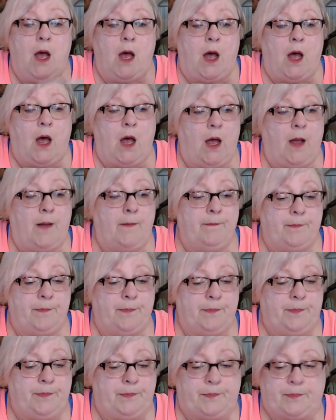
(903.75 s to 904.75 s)
Um,
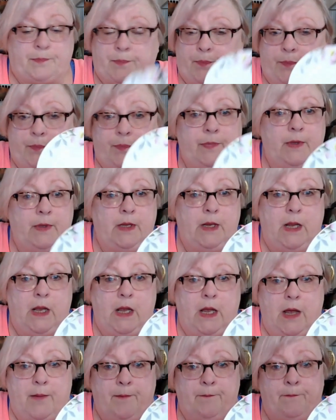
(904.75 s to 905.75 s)

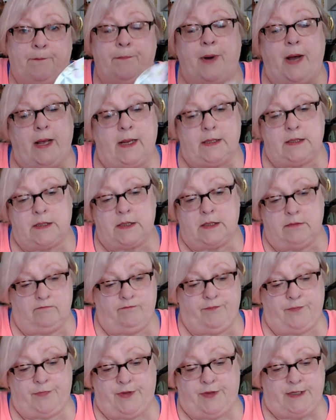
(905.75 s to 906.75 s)
but
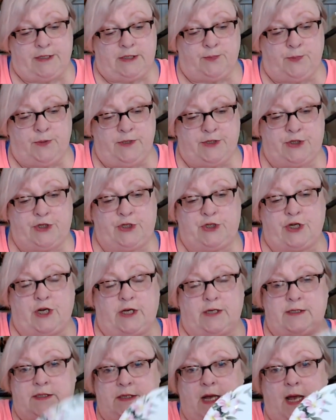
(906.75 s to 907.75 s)
this was
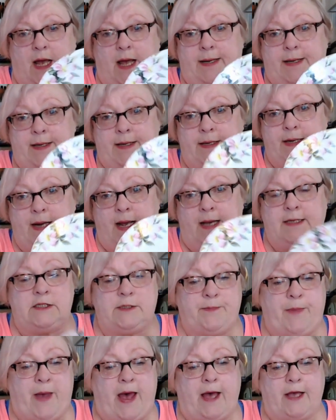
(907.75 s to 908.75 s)
just a nice
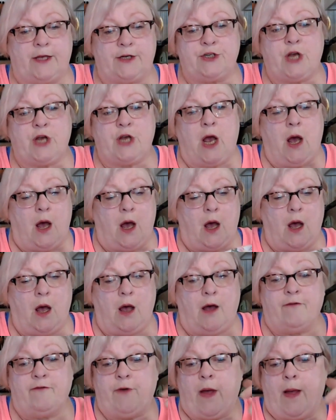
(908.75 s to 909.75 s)
batch
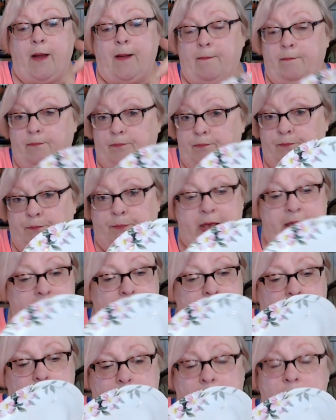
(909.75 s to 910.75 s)
of
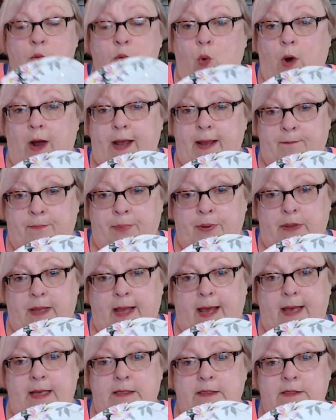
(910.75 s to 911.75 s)
pink and white
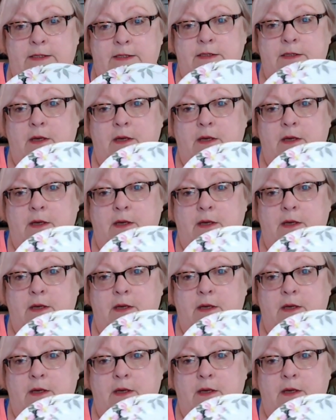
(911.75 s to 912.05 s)
plates.